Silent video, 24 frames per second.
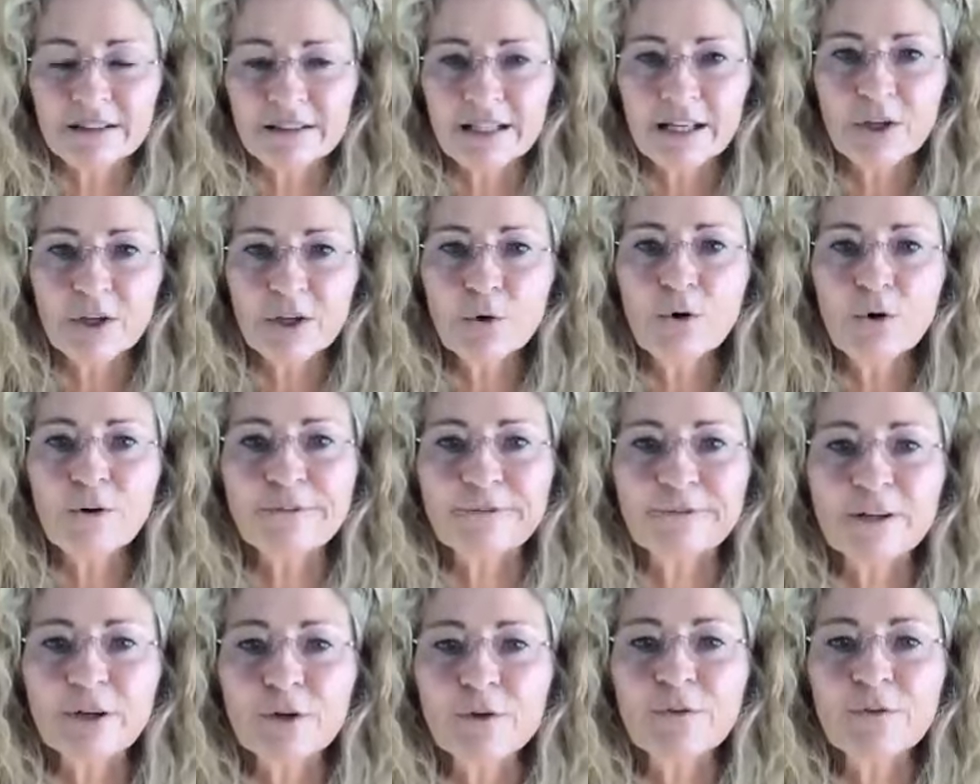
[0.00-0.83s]
that you'll
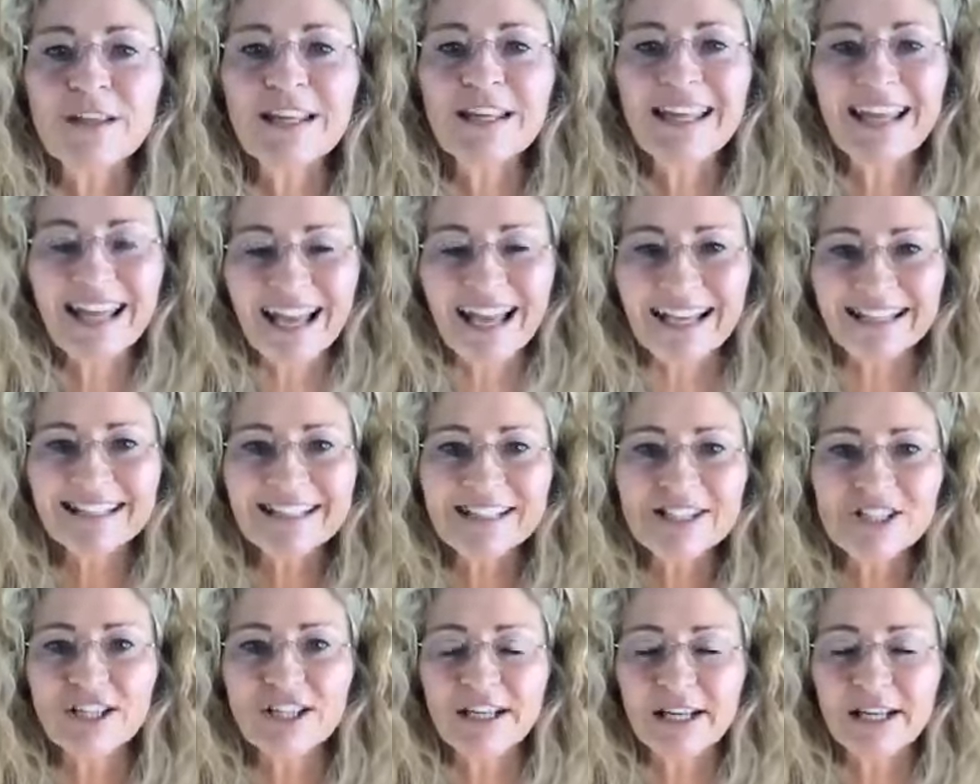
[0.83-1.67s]
feel the
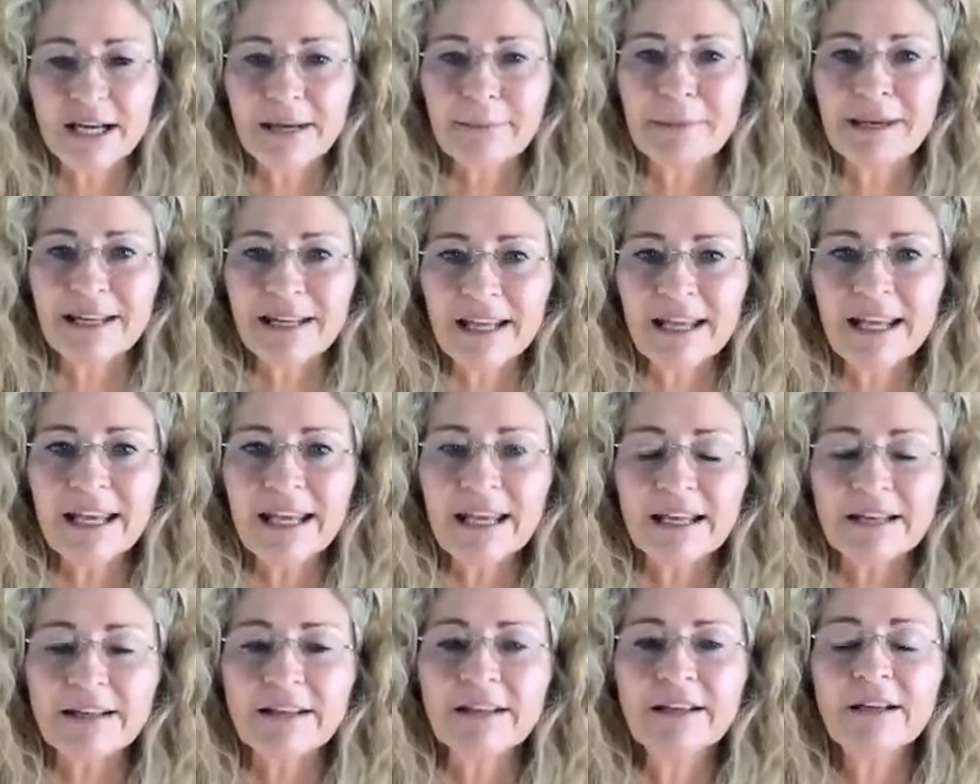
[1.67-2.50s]
energy coming
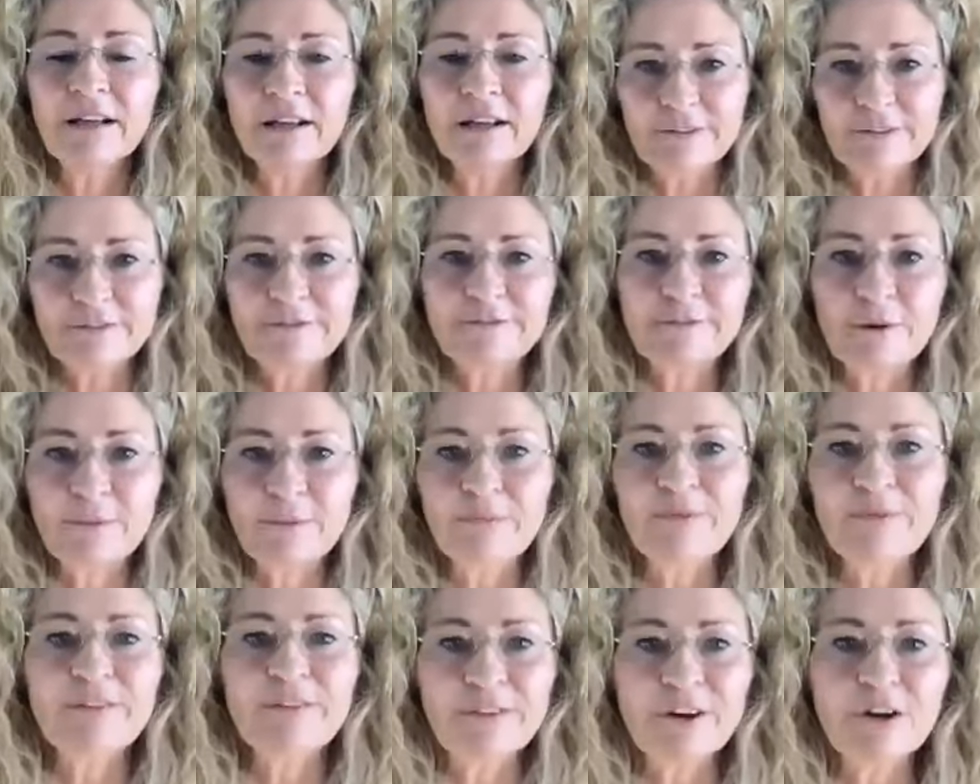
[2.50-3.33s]
in from
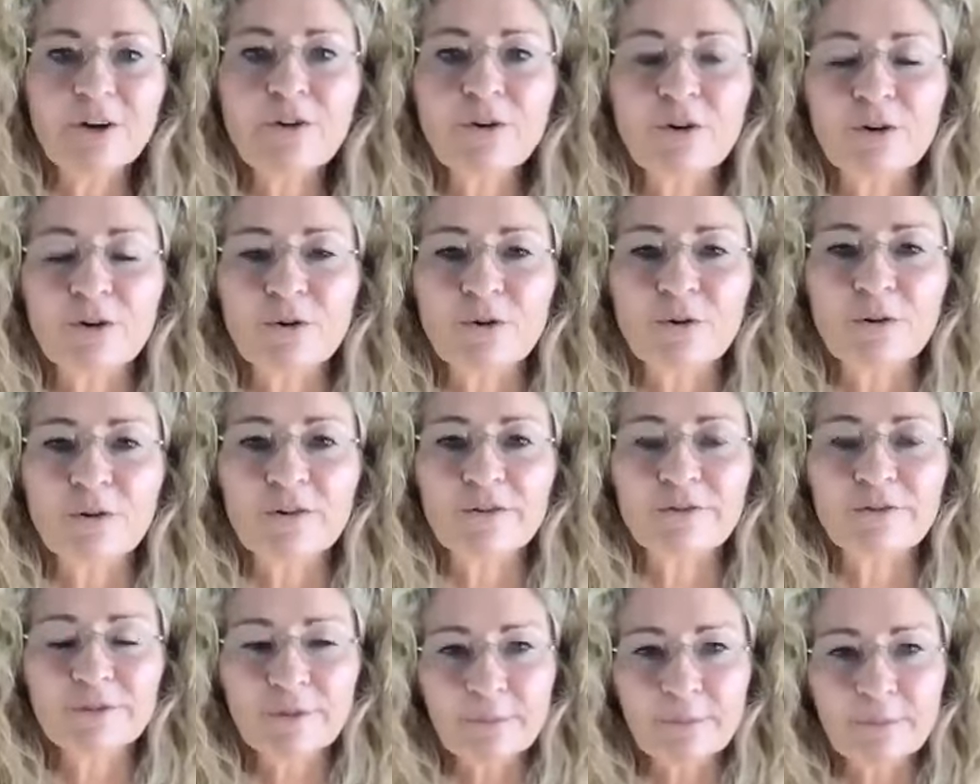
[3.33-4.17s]
the phone call,
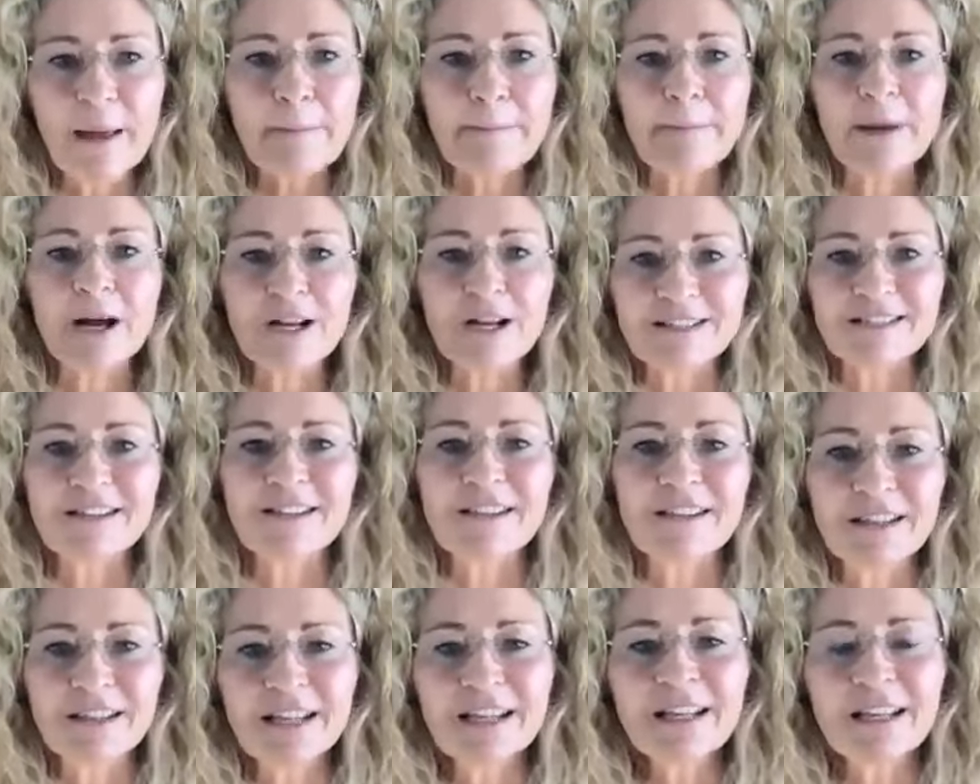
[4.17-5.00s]
from that
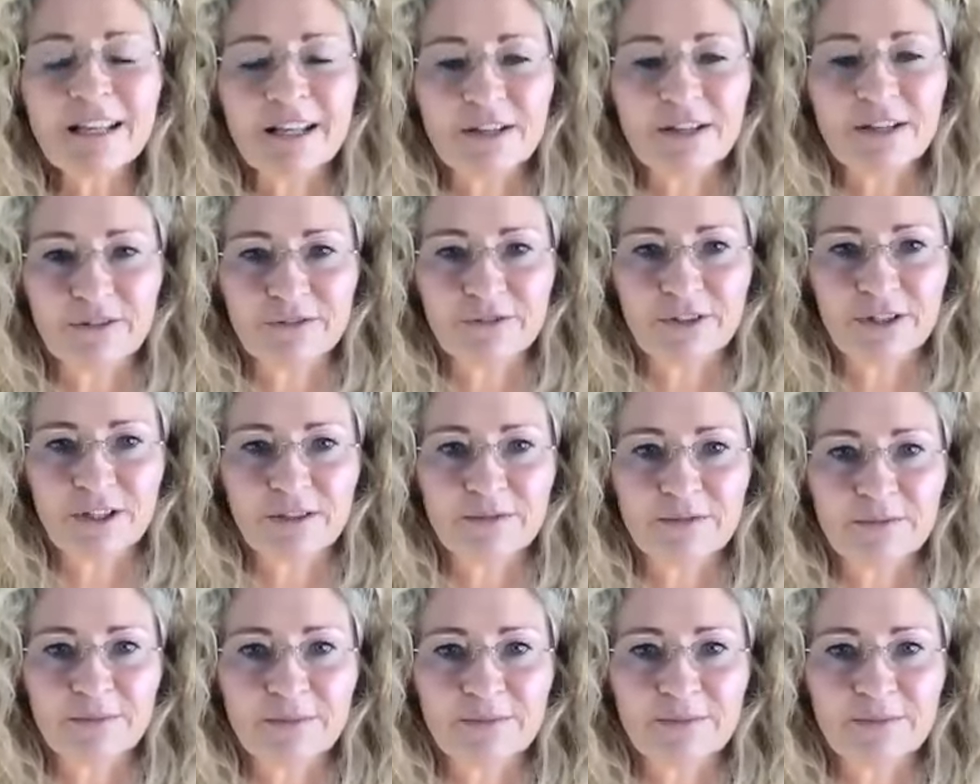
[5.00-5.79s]
person thinking of you.